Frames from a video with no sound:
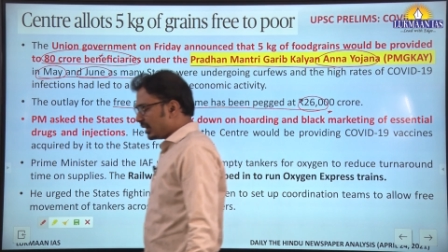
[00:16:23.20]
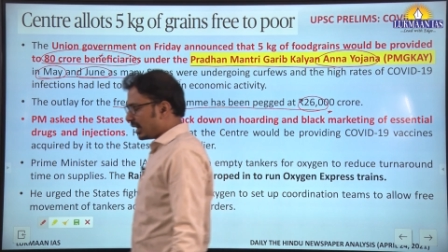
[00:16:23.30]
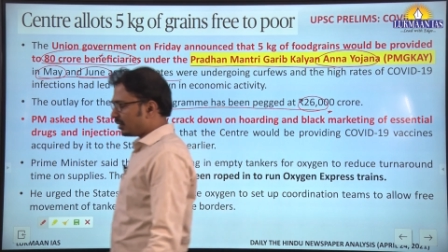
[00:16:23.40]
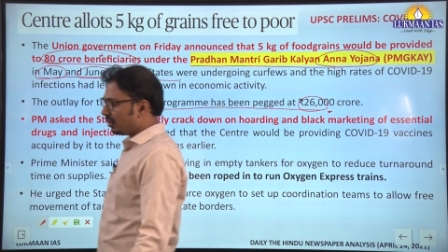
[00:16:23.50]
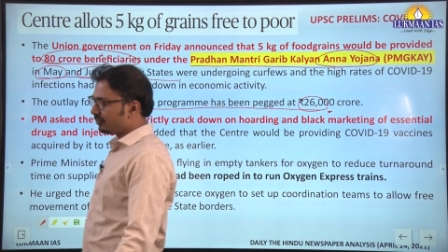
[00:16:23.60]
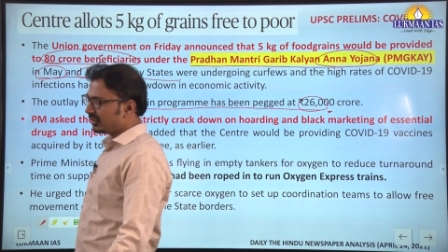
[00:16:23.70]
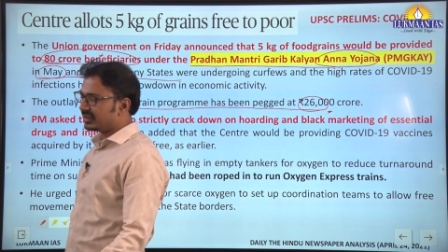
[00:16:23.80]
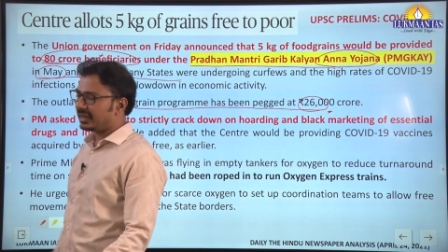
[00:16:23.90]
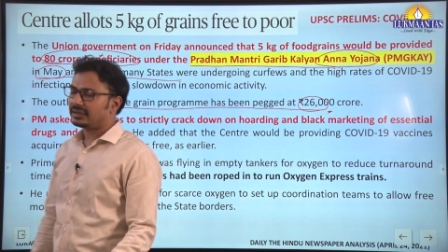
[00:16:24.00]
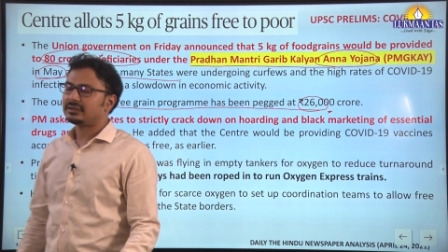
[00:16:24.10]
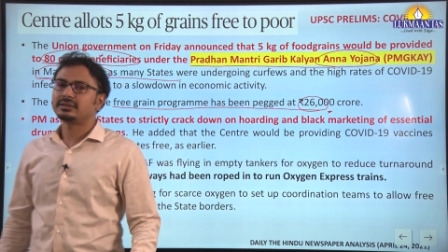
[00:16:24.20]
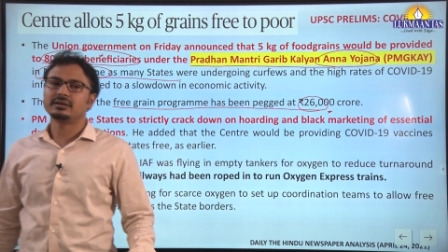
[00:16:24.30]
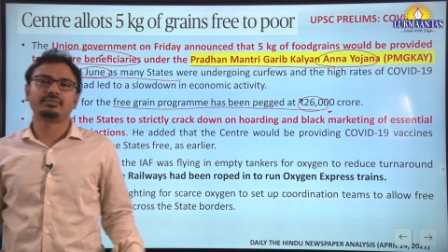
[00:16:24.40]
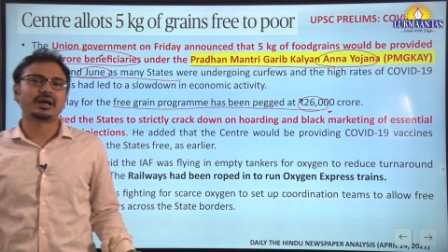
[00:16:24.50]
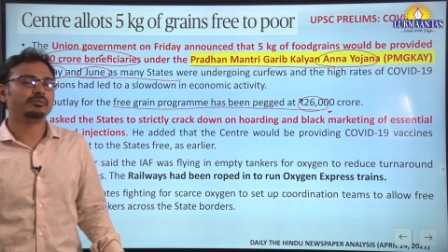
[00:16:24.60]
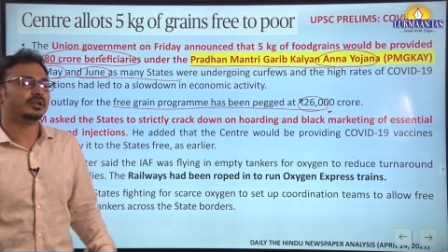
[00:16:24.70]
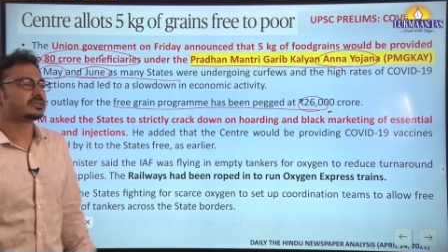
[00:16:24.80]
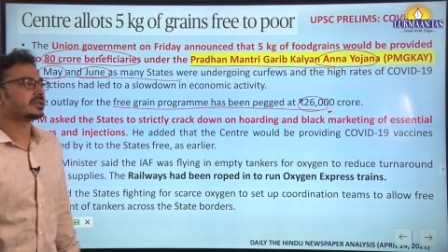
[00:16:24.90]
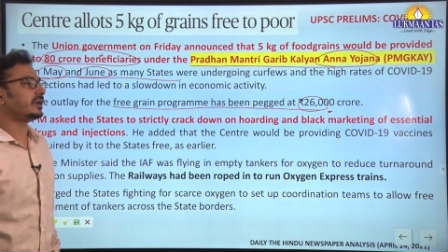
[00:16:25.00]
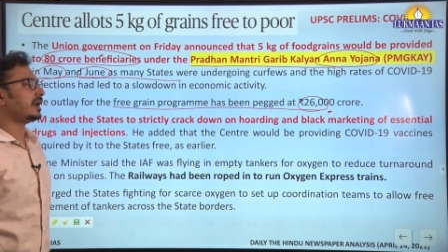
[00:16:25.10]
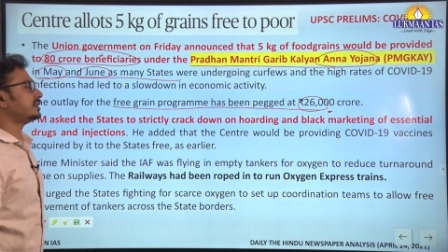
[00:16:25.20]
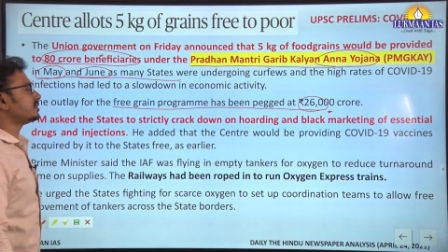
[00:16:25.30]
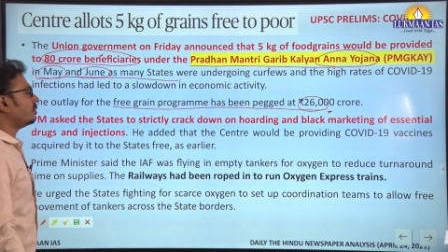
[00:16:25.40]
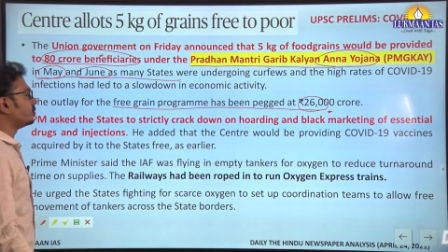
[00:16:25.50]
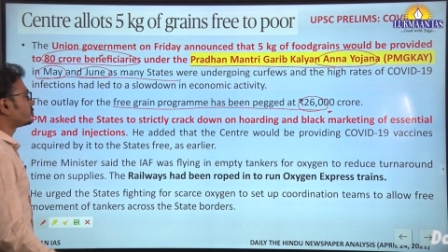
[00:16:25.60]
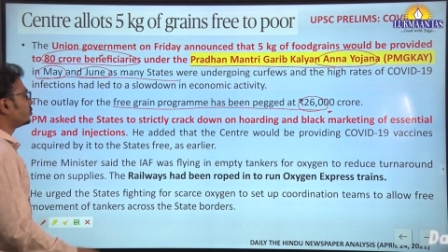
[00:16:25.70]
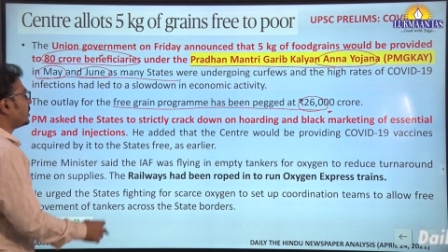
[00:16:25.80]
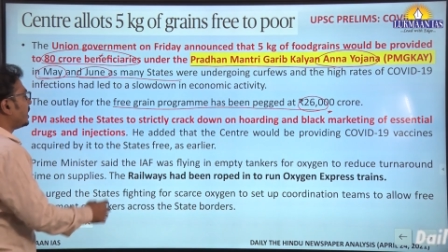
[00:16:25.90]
Along with that, the Prime Minister has also